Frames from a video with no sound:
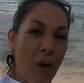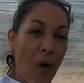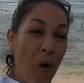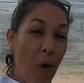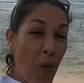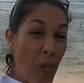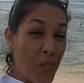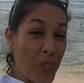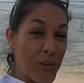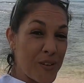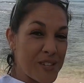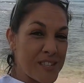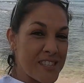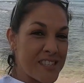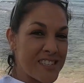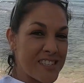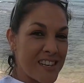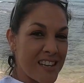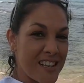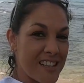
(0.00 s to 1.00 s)
on those
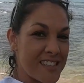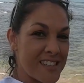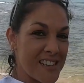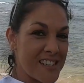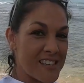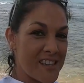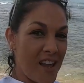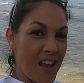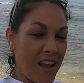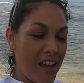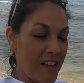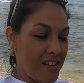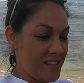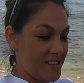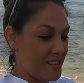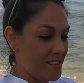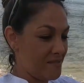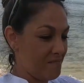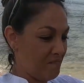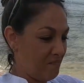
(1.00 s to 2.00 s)
sticks. There's like
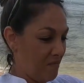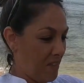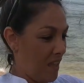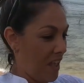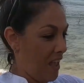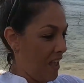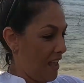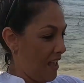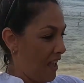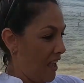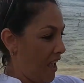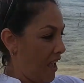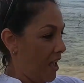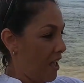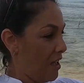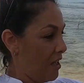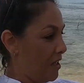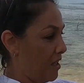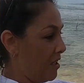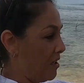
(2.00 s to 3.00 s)

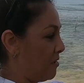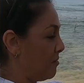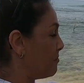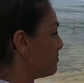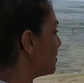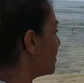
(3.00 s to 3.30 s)
a